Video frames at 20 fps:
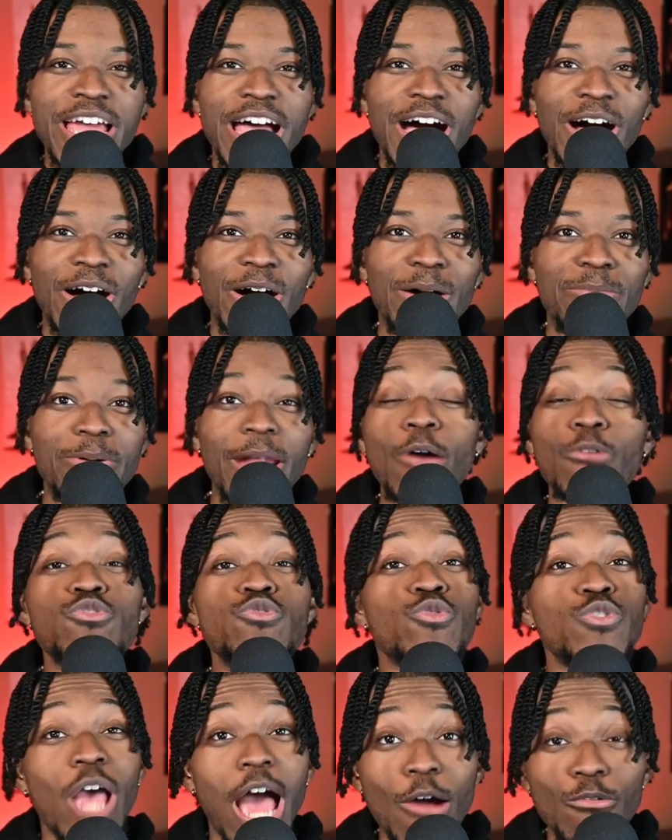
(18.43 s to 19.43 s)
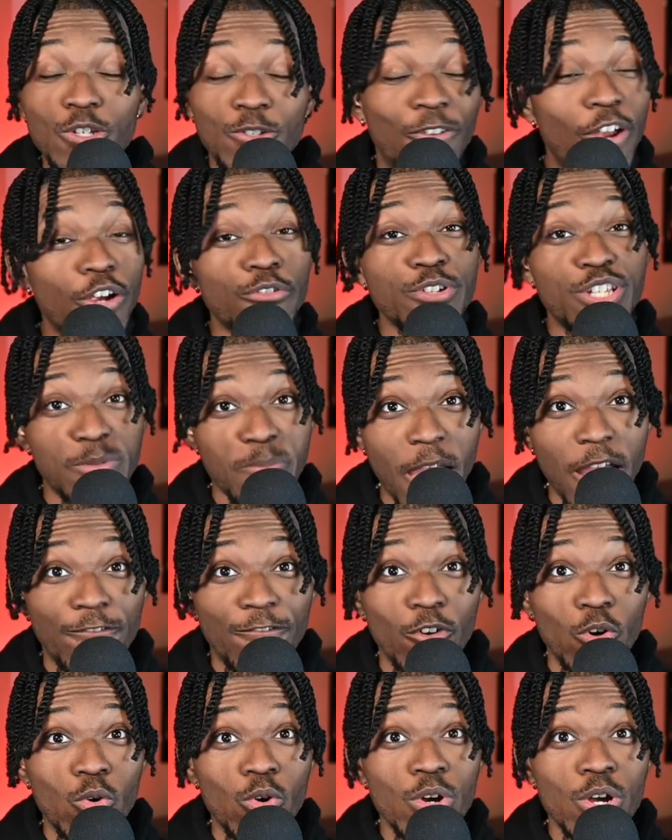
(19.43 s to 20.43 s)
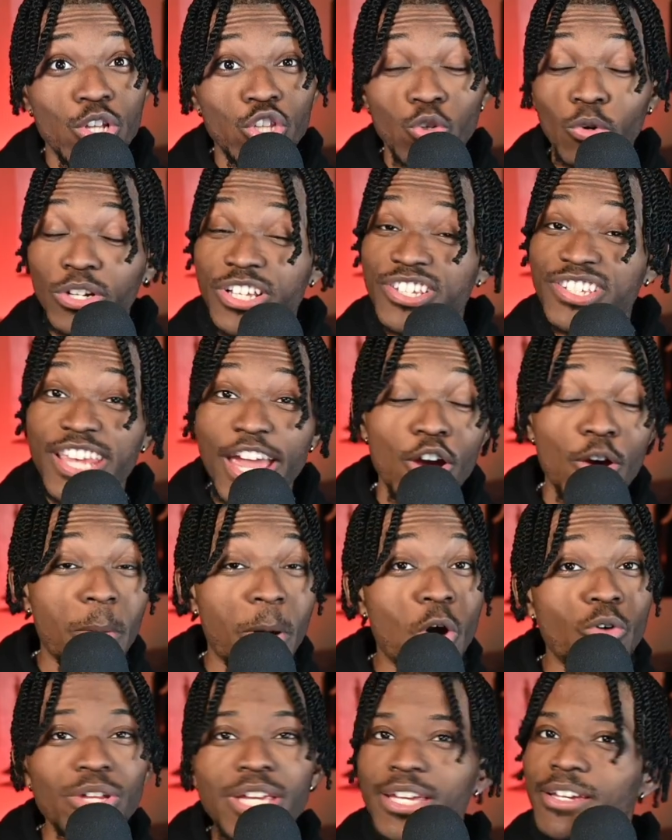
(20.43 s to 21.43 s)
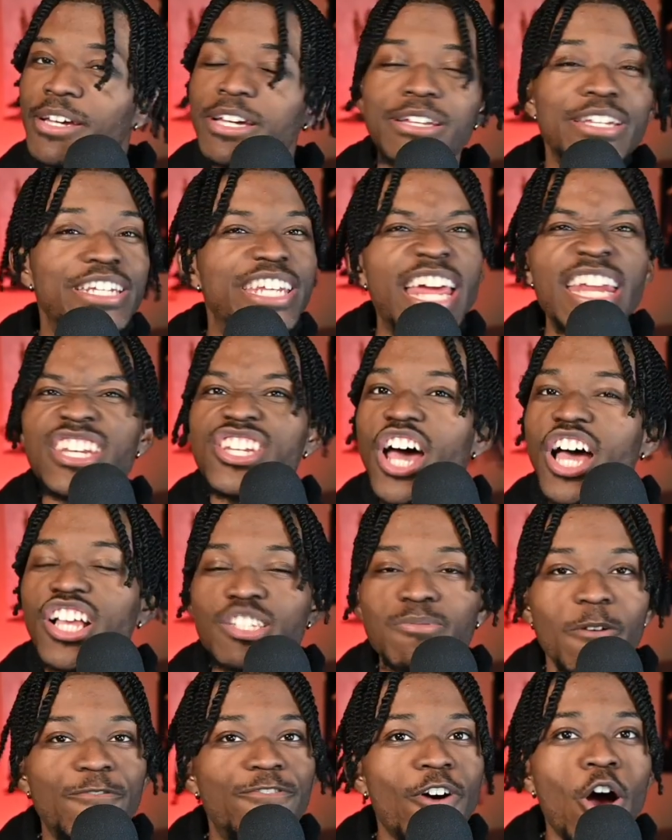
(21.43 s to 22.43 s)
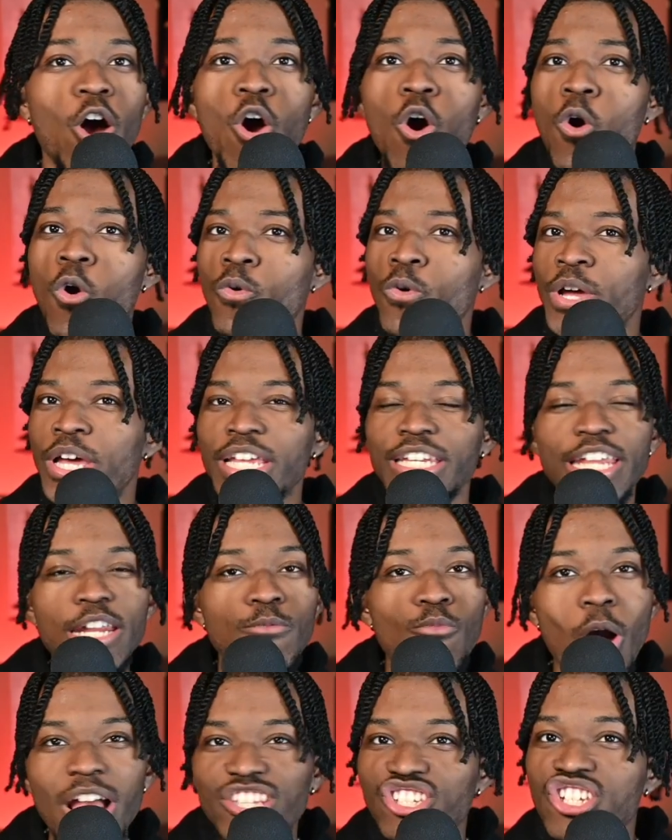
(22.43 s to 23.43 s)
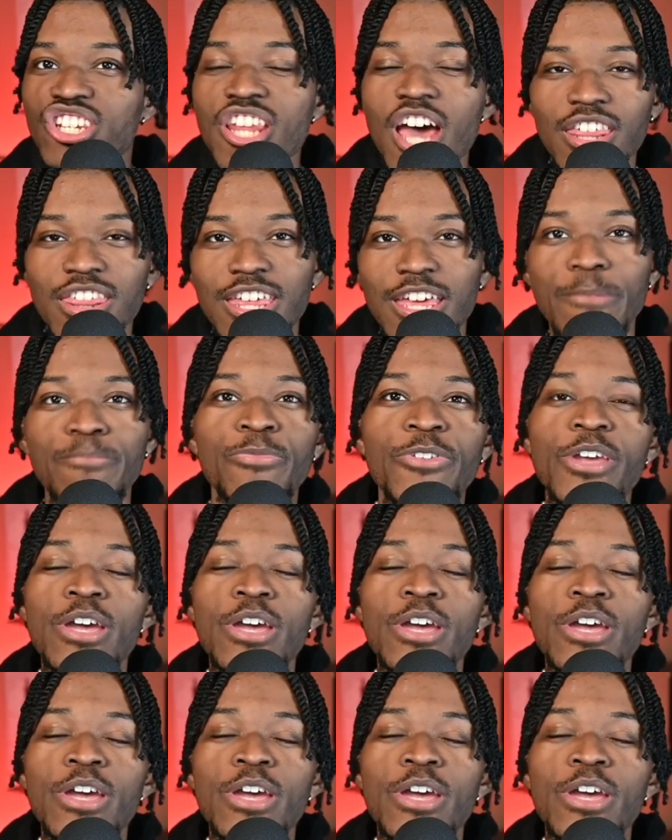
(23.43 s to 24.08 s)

Uh, but I was I was very respectful during the ceremony, didn't touch my phone, didn't watch nothing.